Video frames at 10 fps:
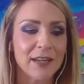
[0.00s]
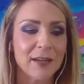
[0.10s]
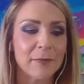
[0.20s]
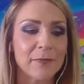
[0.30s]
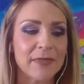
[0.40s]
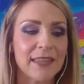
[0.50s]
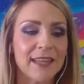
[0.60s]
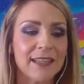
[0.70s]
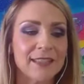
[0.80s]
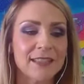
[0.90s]
up
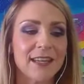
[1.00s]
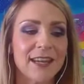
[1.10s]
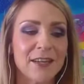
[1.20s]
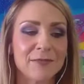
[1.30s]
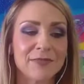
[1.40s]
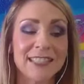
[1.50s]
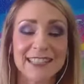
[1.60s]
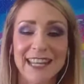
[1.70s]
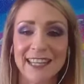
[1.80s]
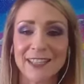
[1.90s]
that
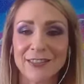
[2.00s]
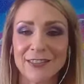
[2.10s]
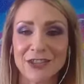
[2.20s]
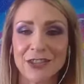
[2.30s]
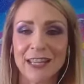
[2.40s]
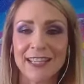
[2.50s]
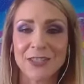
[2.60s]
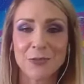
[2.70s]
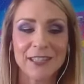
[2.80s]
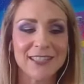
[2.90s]
today, July
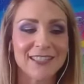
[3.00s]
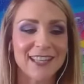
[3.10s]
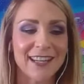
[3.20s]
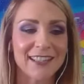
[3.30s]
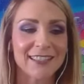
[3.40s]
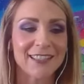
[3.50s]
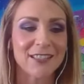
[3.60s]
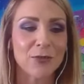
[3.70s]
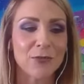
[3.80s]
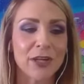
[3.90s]

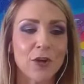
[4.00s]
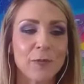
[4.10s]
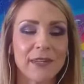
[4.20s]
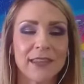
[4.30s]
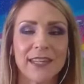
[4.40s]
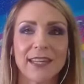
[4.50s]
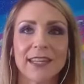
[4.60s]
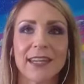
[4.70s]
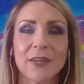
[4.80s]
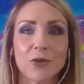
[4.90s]
22nd, we open
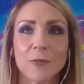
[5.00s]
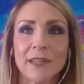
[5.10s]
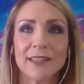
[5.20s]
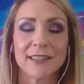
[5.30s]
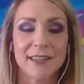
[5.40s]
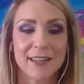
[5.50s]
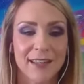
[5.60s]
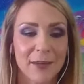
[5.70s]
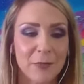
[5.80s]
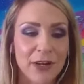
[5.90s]
the enrollment
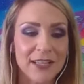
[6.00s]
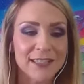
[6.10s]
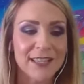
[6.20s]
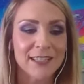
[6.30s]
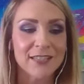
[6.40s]
process